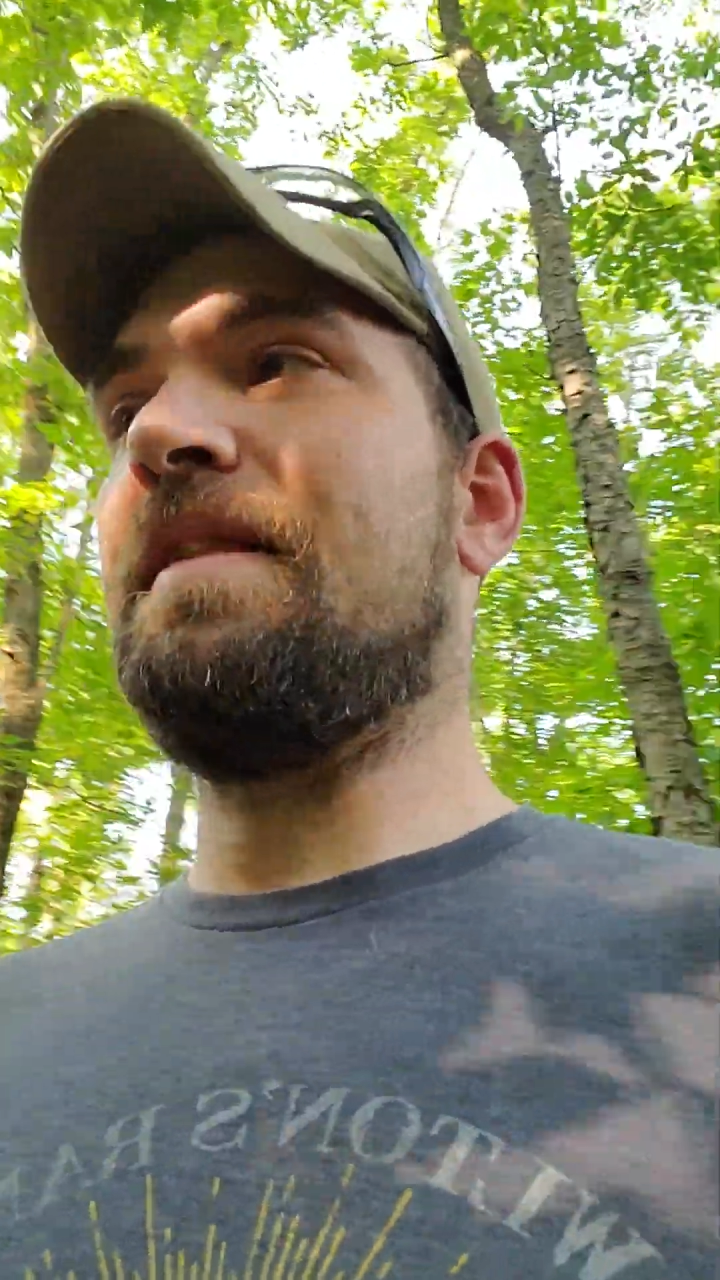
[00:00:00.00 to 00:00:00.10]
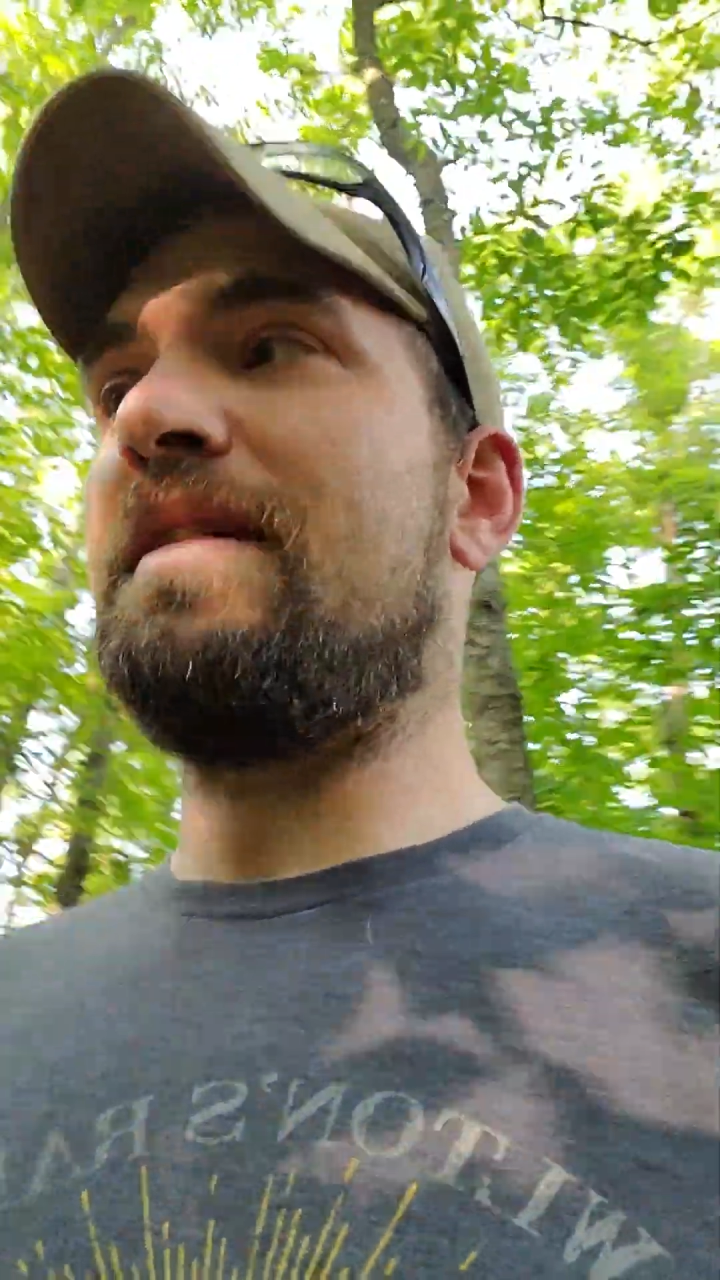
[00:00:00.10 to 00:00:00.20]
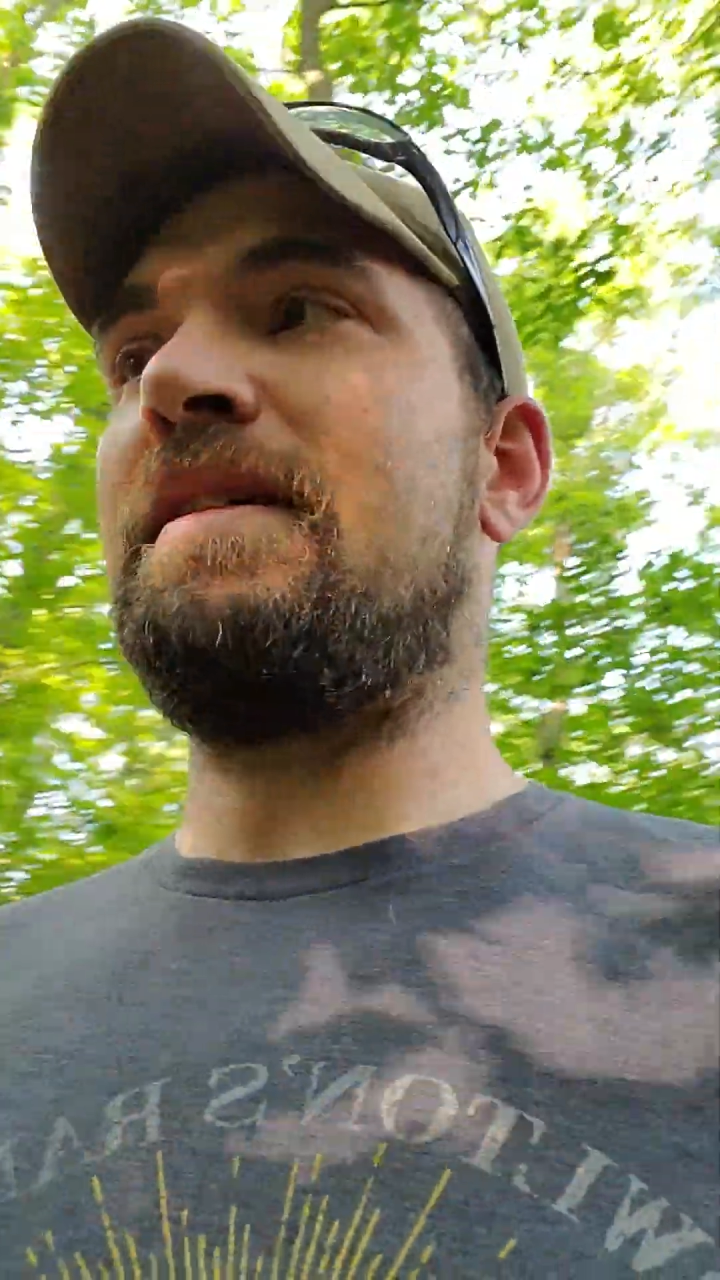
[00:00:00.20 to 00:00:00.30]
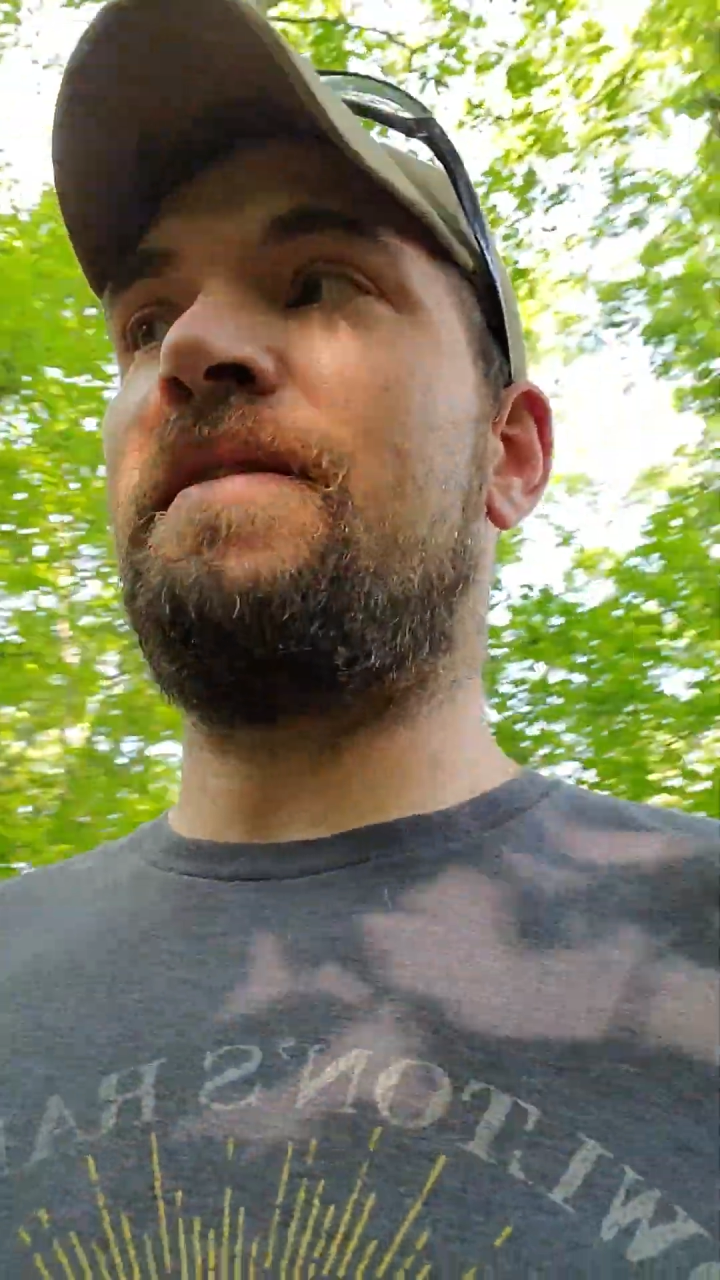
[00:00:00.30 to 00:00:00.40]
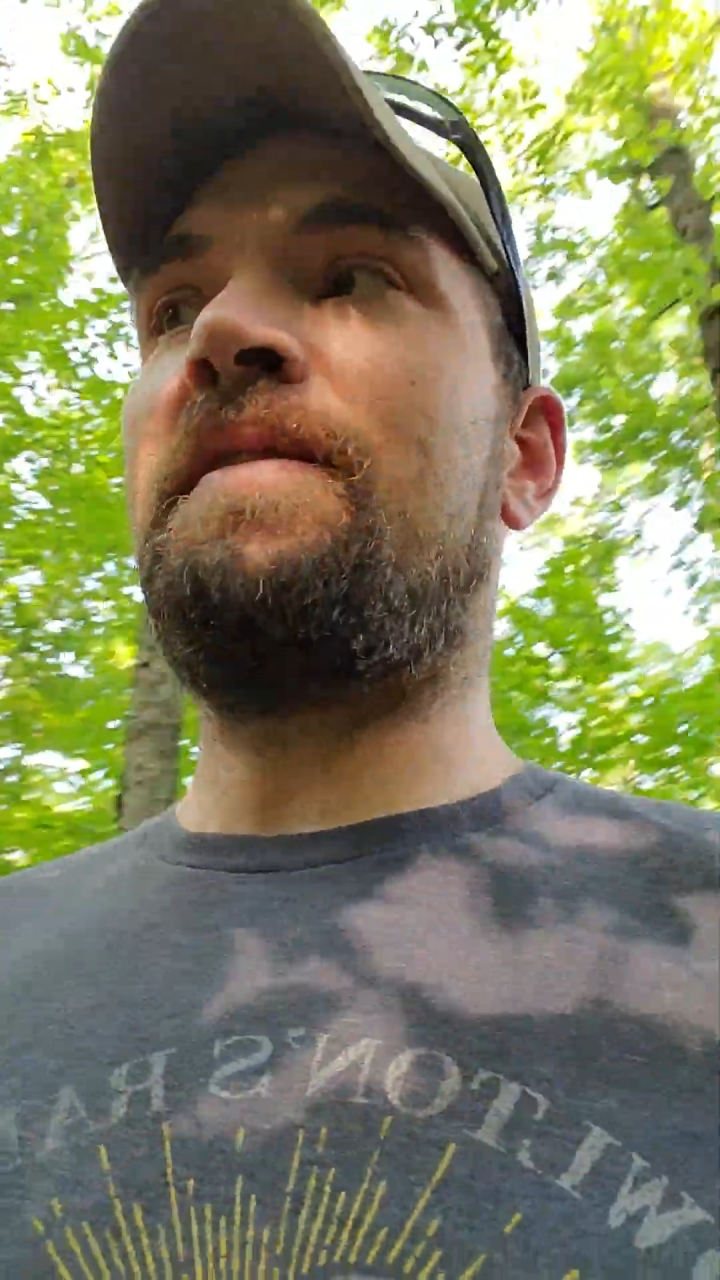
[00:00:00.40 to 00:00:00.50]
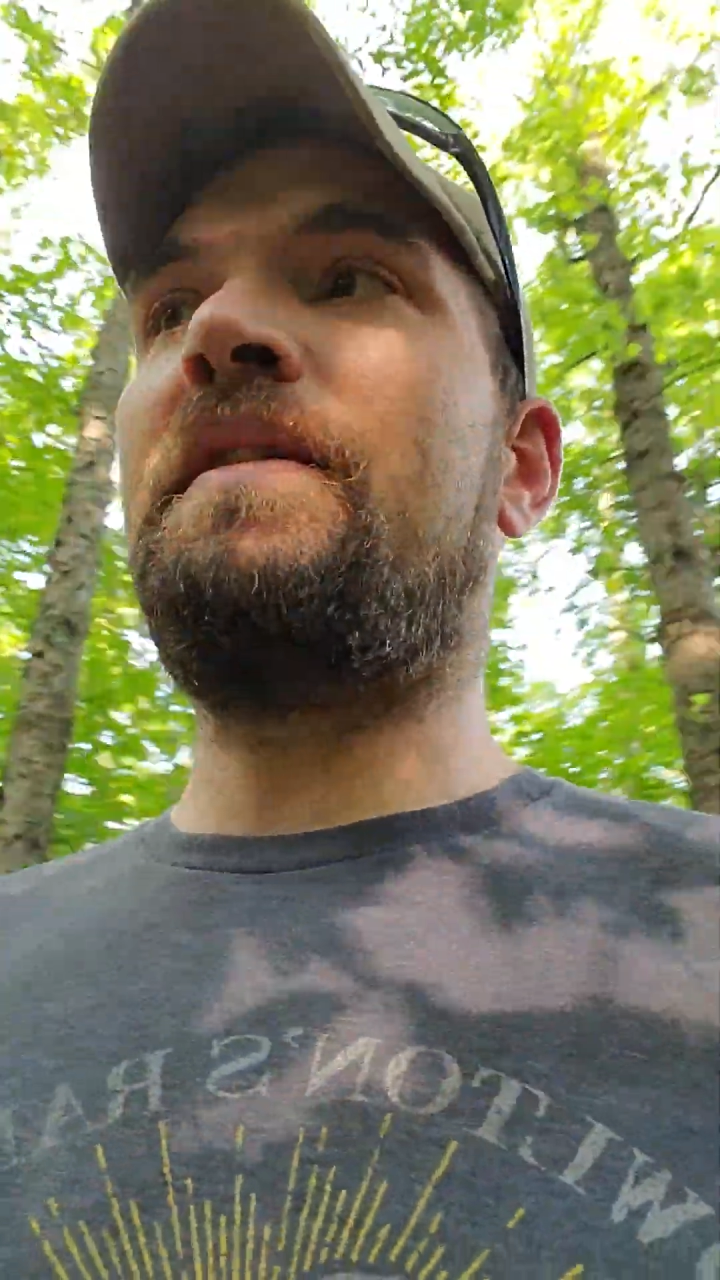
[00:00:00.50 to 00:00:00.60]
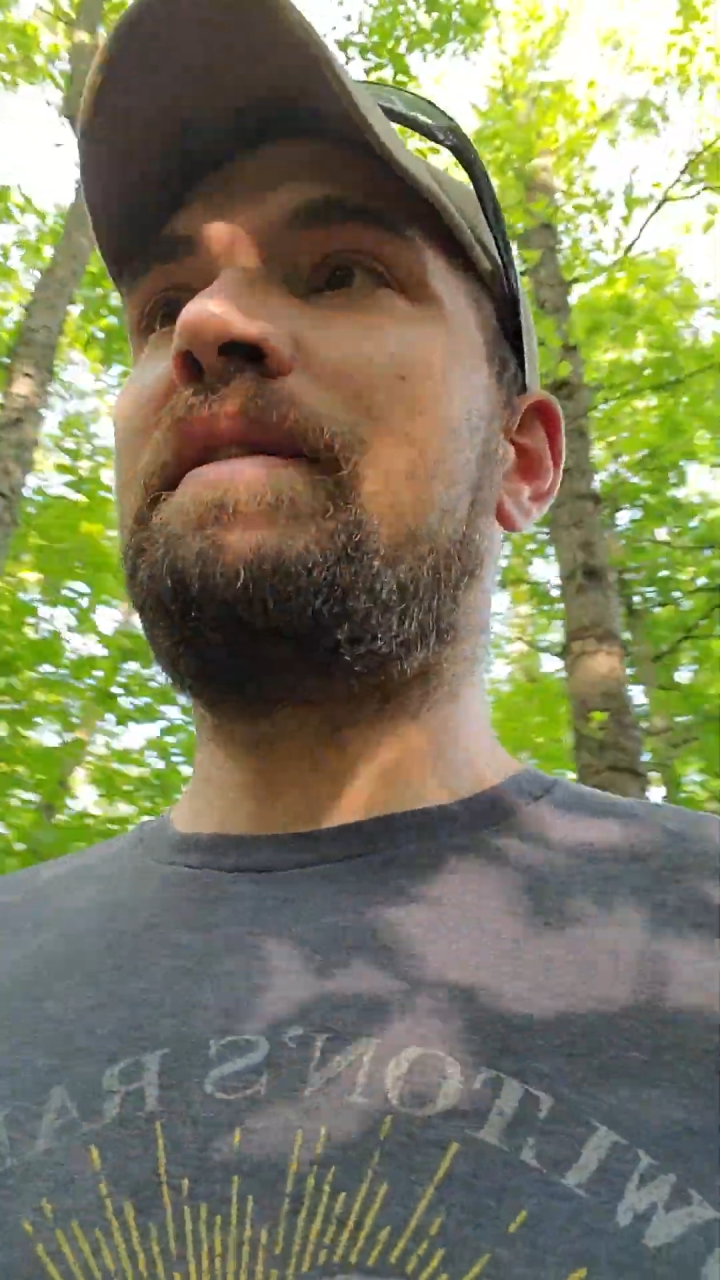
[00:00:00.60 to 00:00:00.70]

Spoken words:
there,